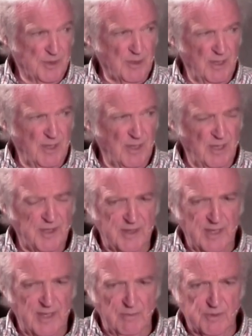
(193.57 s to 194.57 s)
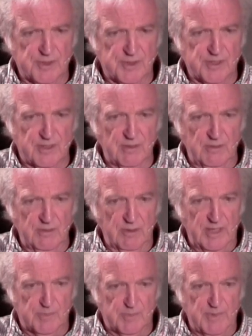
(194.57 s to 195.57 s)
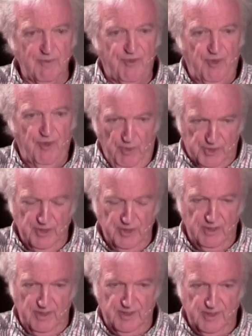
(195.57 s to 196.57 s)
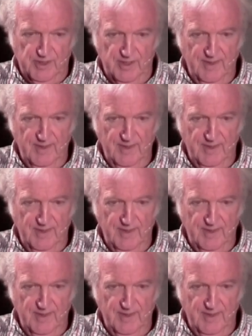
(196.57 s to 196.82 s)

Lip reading: So I think that was, that's been a fortunate